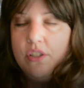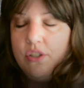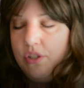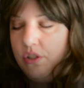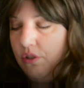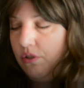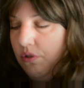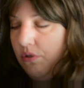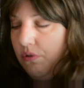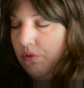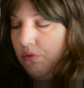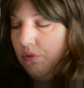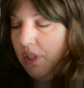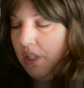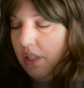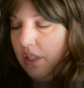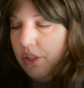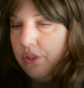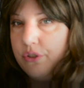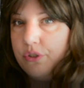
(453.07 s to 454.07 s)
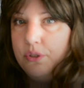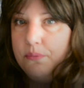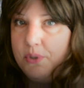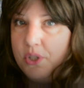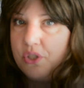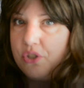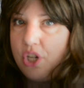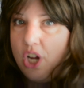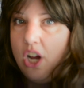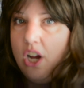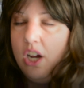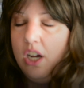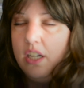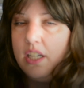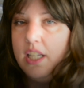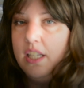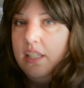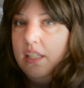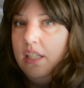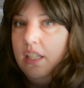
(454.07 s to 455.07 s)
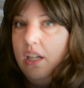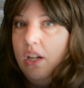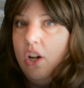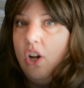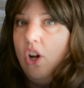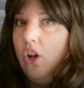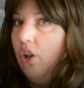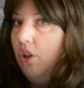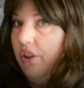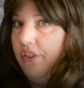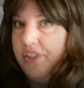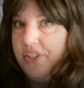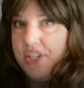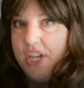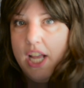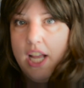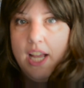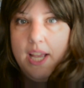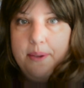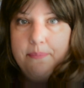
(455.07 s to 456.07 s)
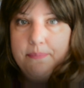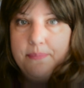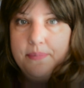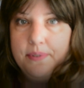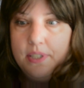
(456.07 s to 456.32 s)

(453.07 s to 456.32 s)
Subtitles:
to groom your dog all the time.